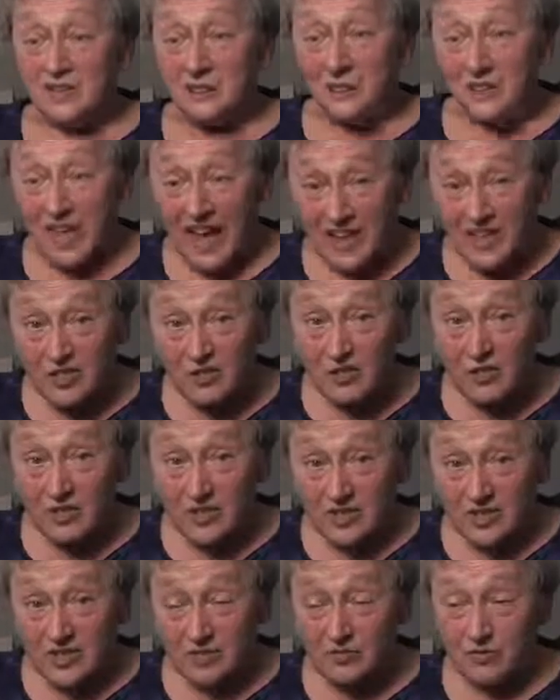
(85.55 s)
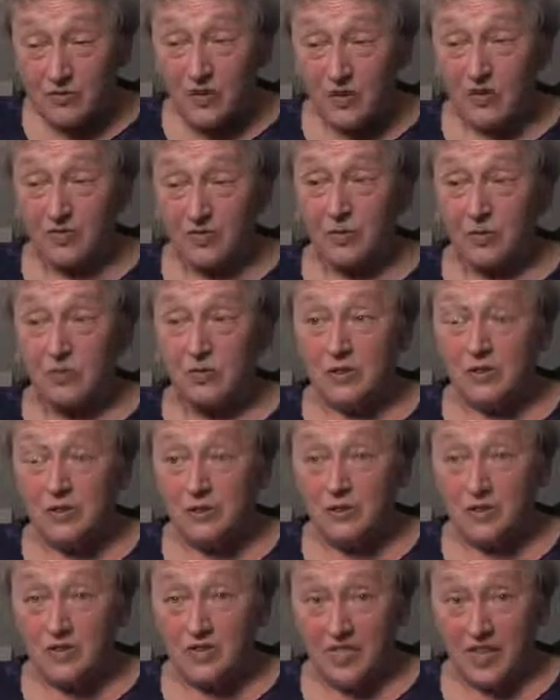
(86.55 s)
natural history from
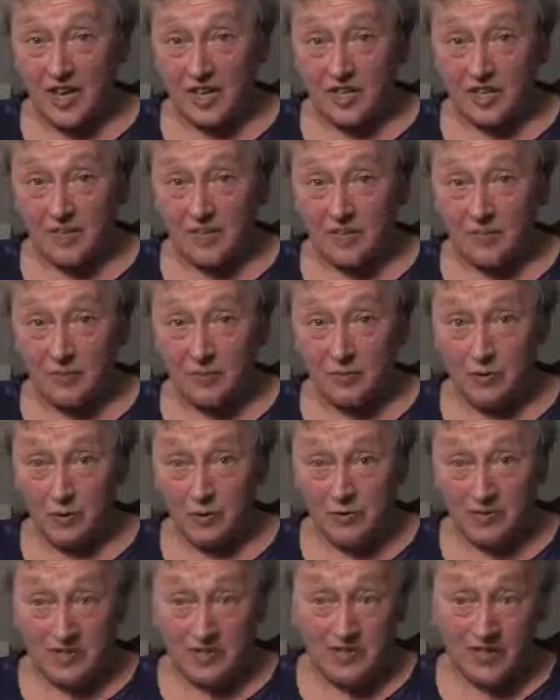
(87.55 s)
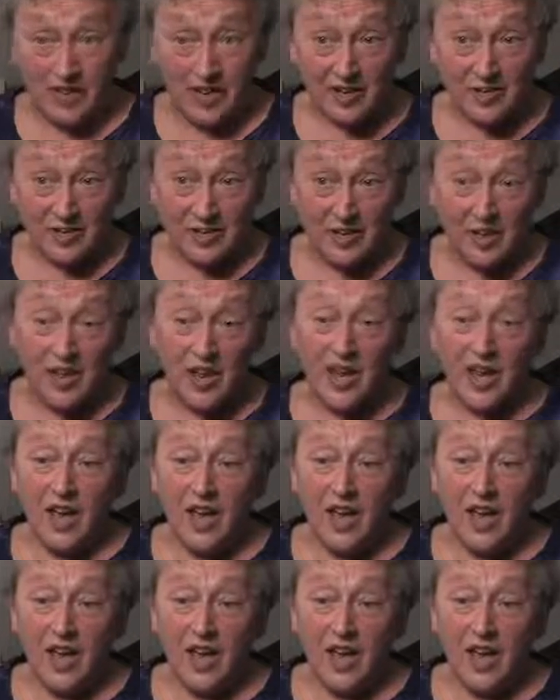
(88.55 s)
clues taken to be representational,